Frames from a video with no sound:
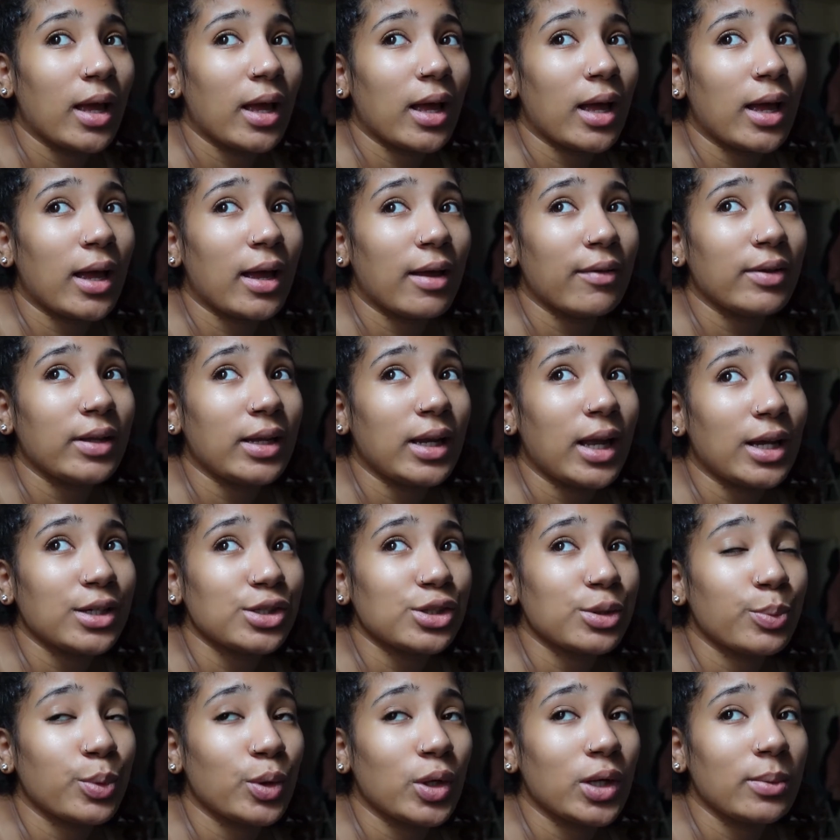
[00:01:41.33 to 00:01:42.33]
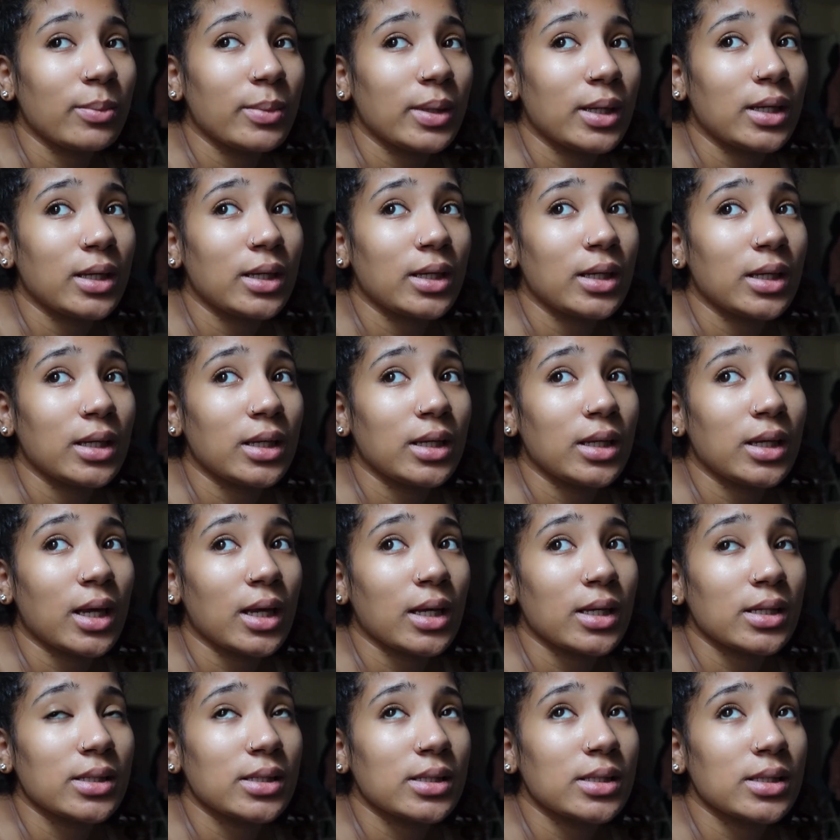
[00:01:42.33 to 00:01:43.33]
I have a lash appointment
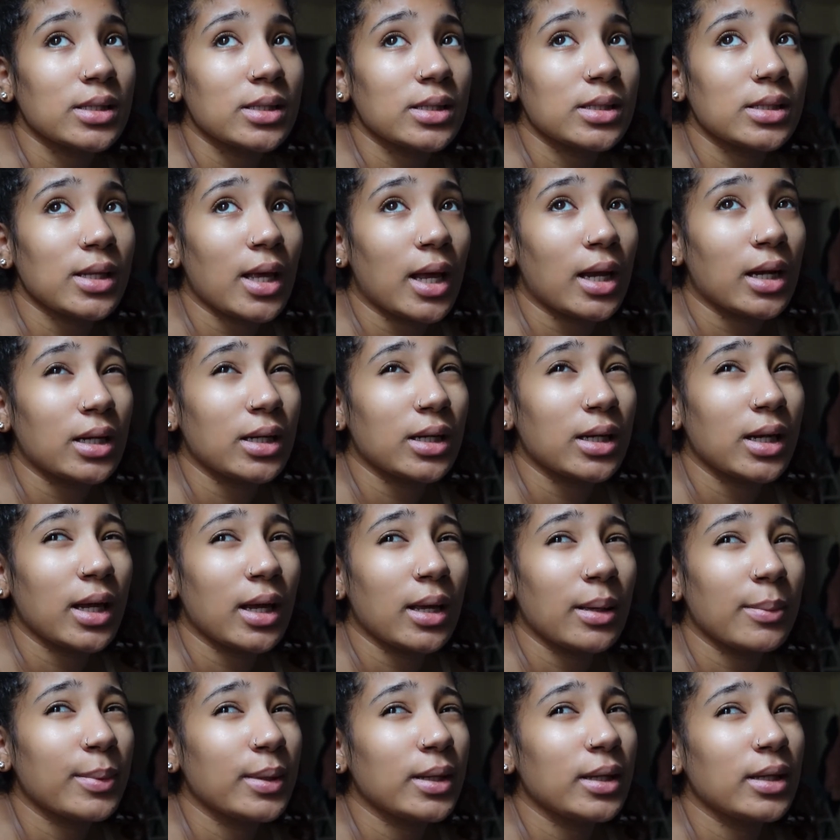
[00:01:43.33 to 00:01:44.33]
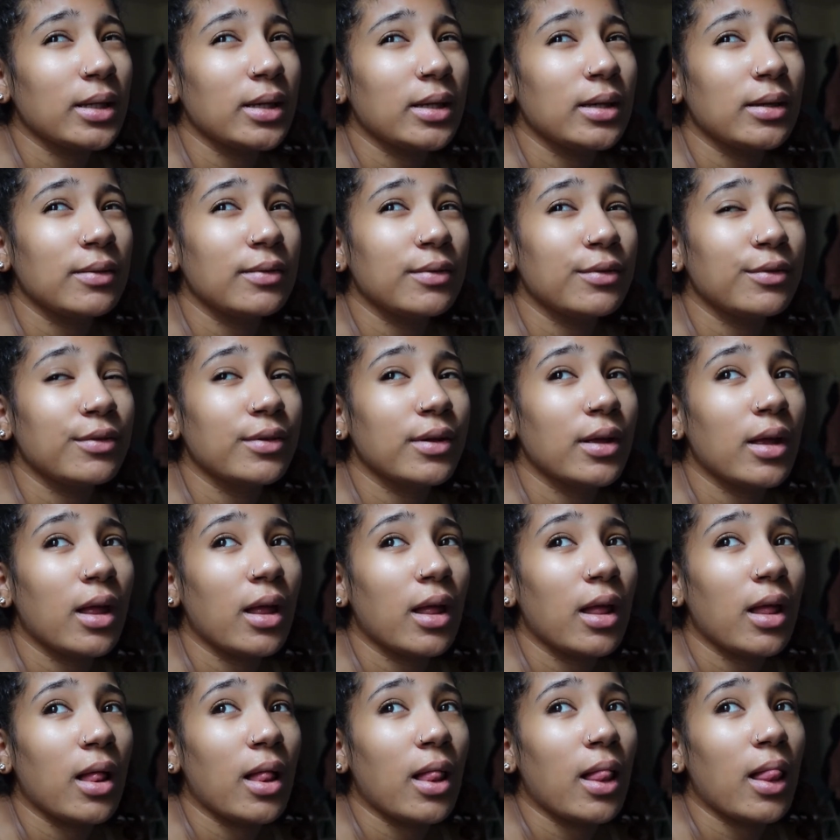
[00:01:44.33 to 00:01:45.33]
next Saturday, I believe.
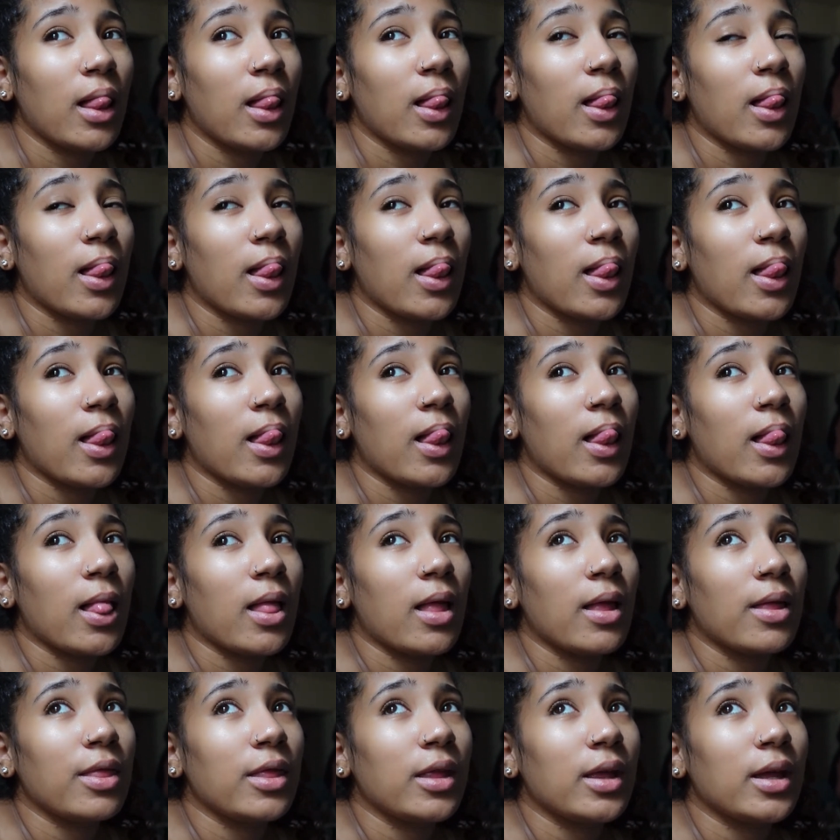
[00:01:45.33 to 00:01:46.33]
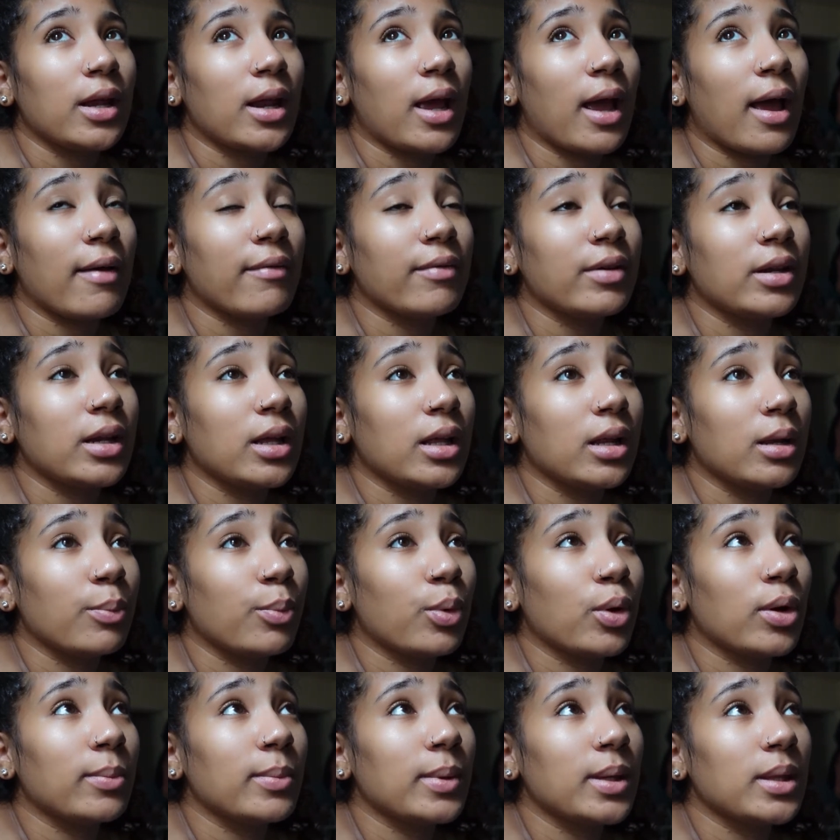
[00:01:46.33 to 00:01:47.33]
And then I have a nail
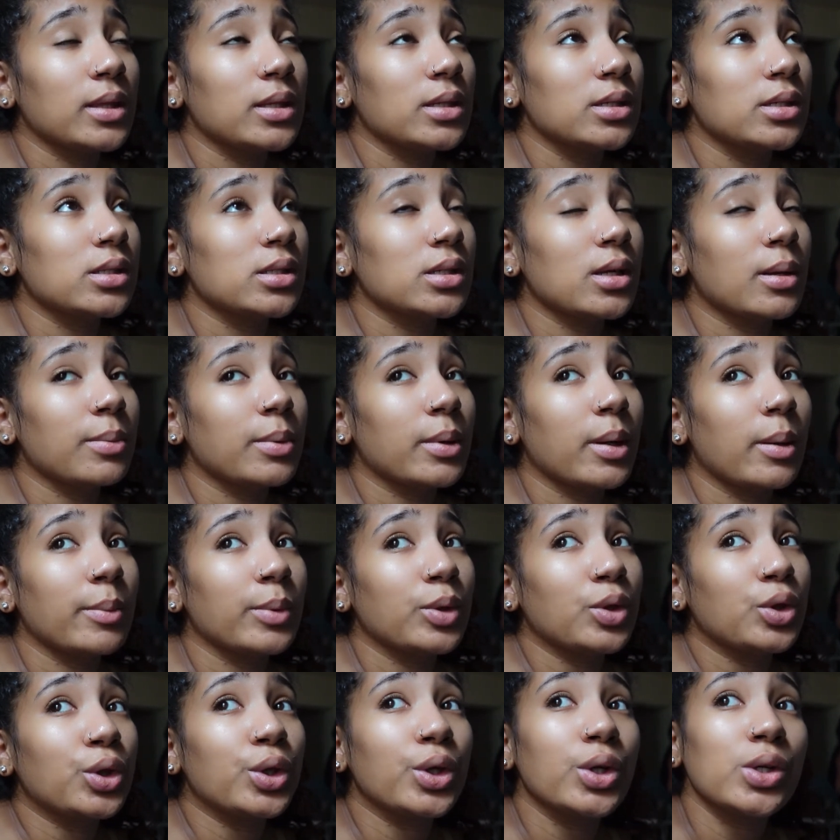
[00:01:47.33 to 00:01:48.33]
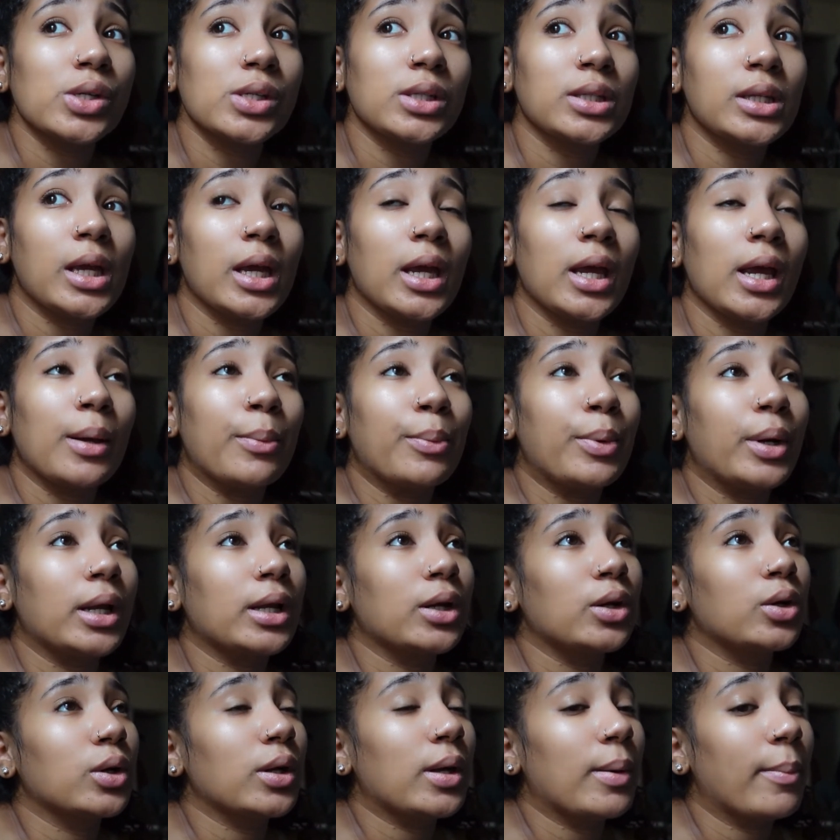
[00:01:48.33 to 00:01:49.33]
appointment this upcoming Thursday. I'm
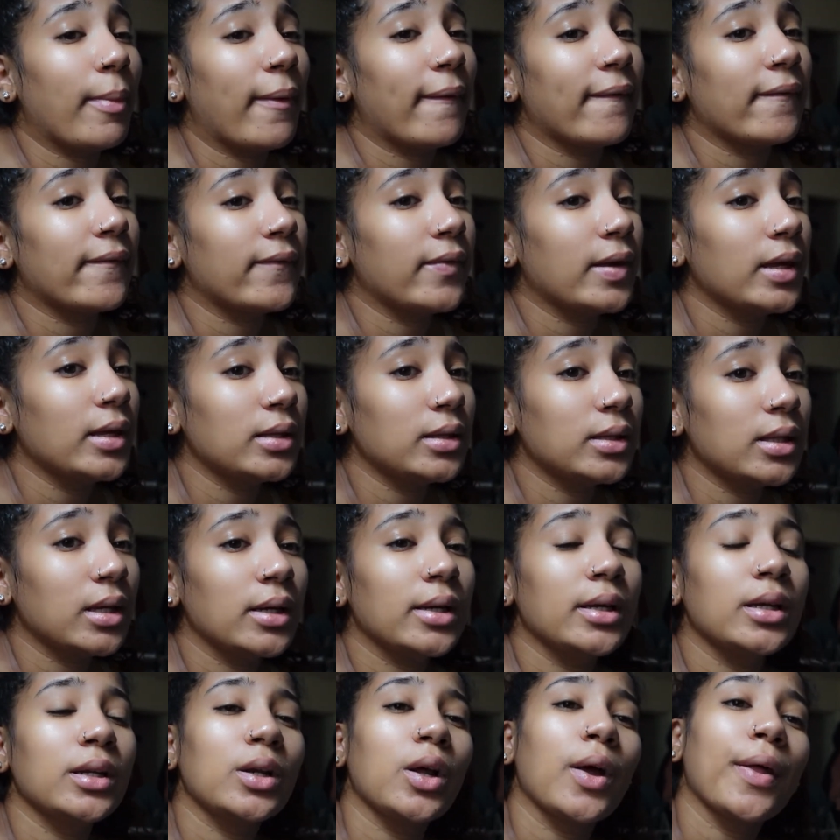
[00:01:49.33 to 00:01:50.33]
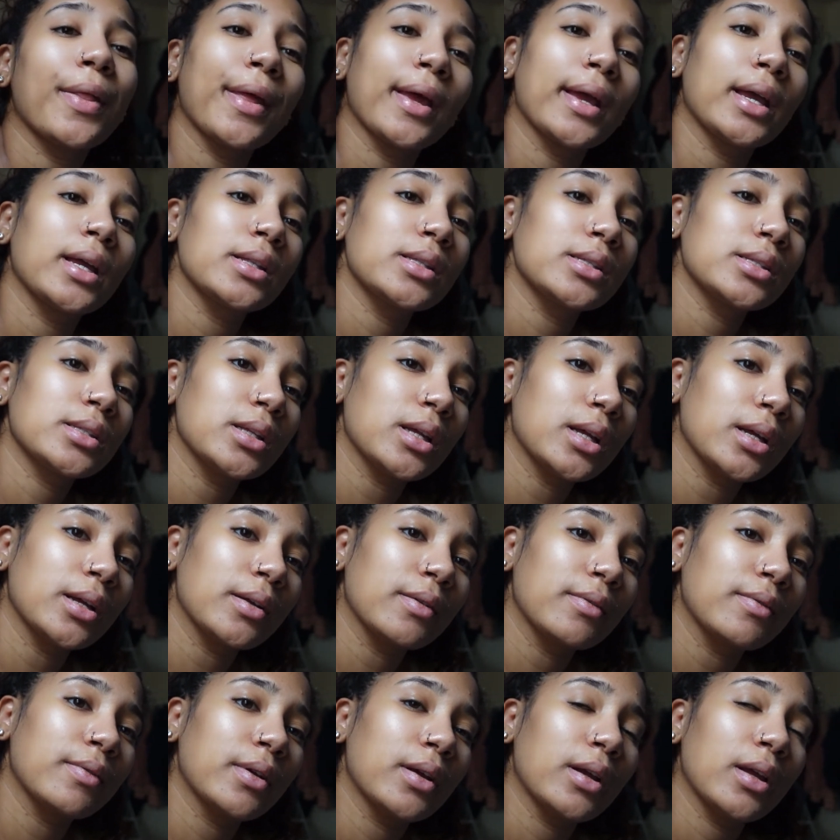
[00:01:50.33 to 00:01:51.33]
probably gonna get my feet done, all that good
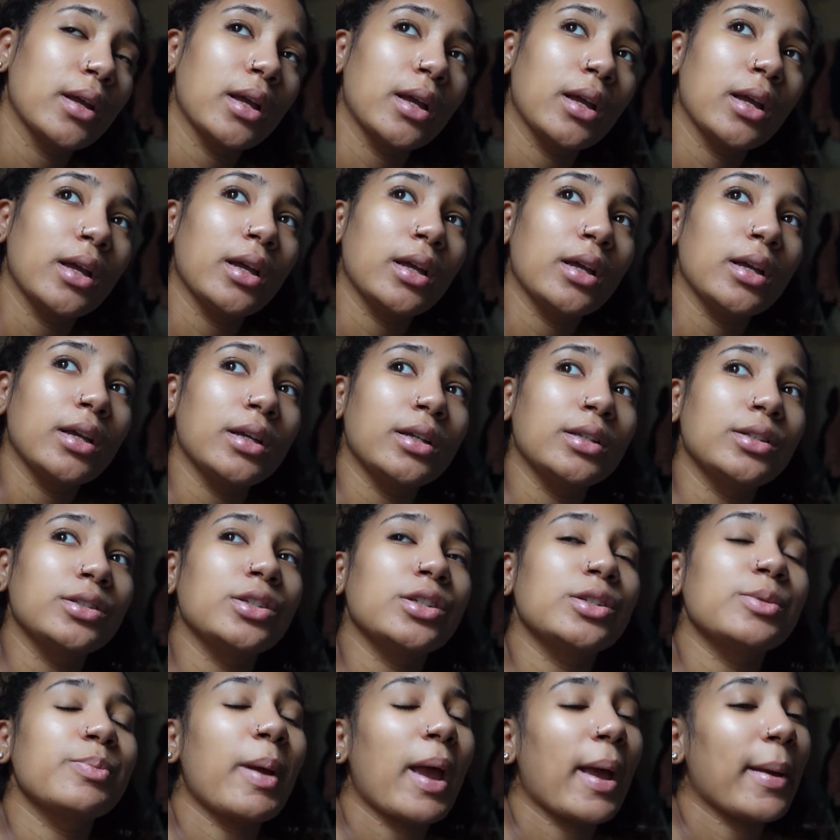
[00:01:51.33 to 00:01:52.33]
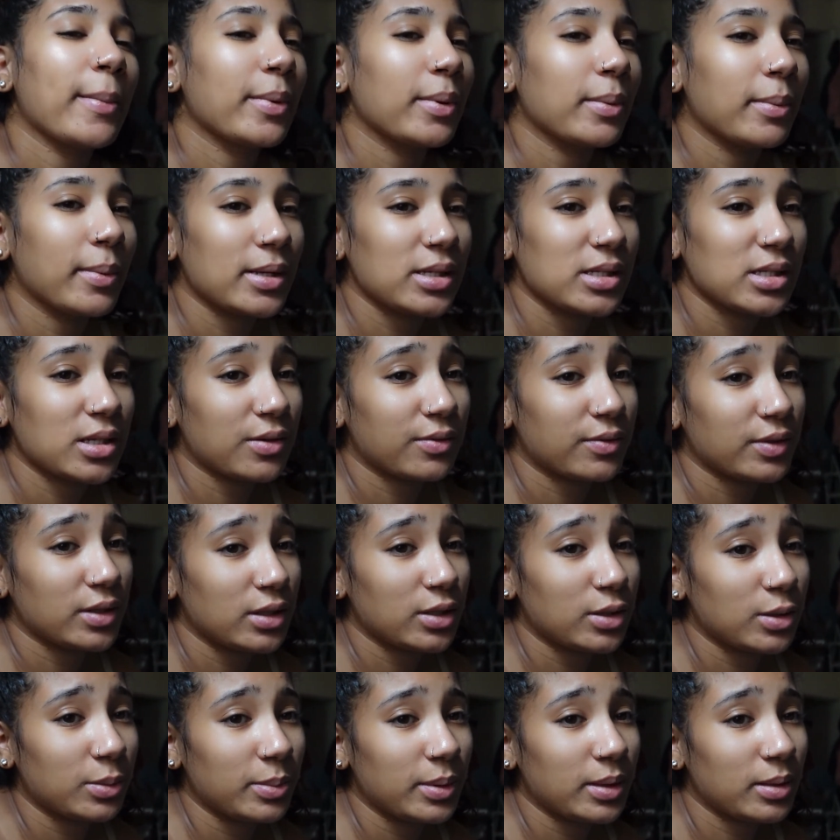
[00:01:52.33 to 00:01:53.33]
stuff. Just pamper myself a
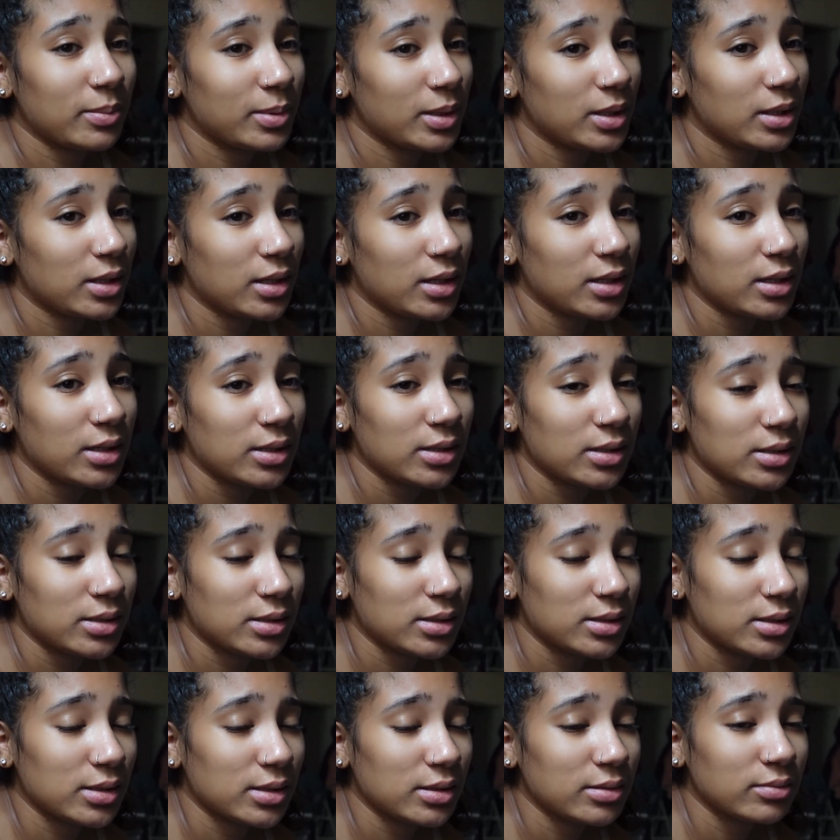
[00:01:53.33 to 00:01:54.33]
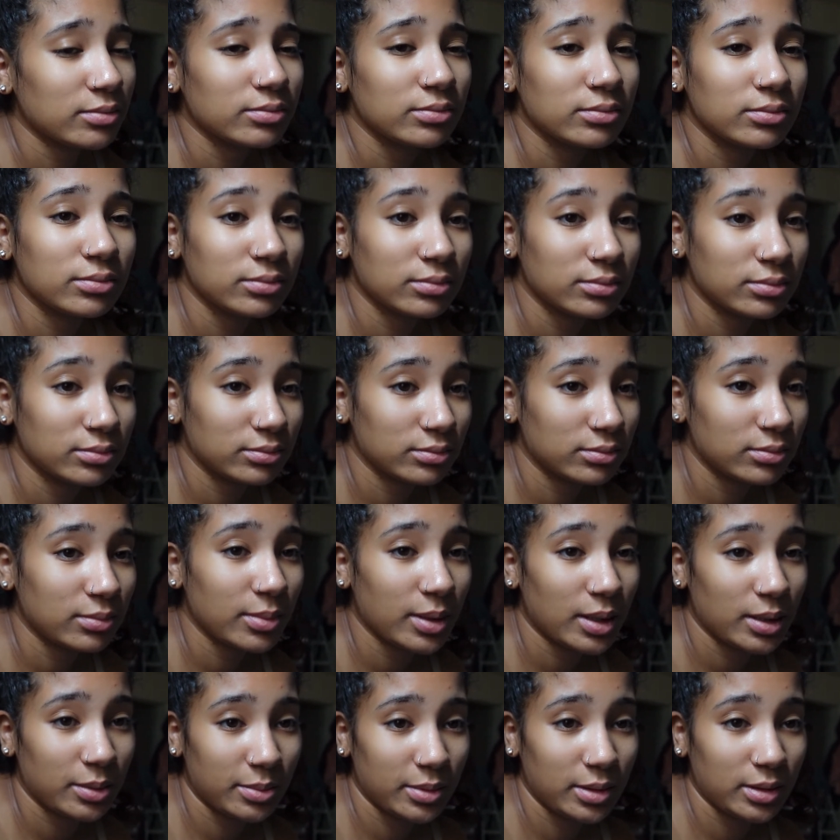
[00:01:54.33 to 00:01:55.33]
little bit because,
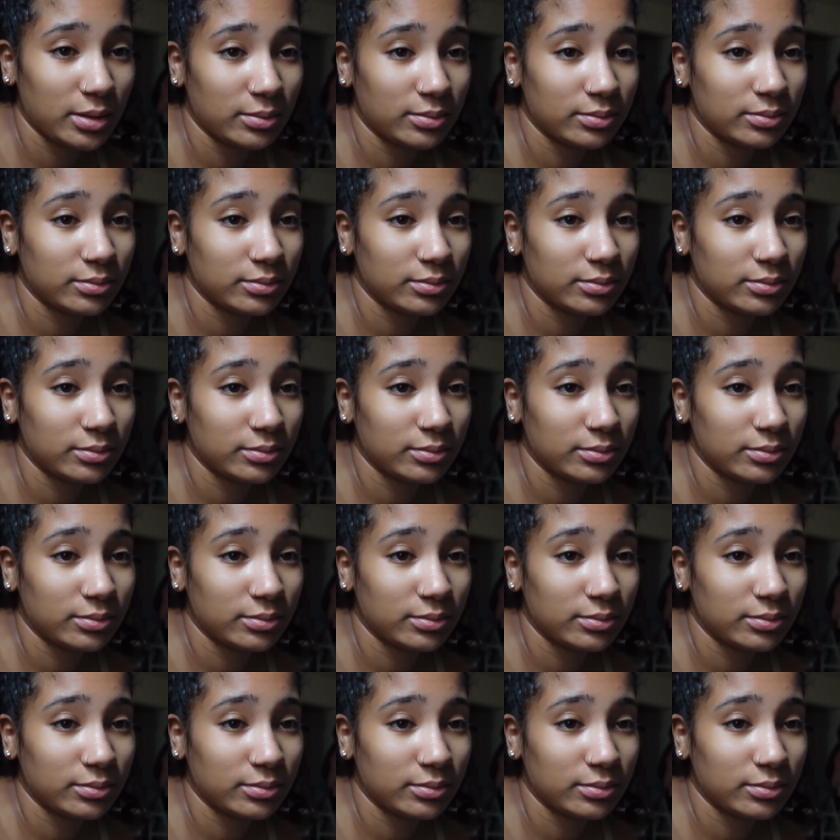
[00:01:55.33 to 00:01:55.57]
baby,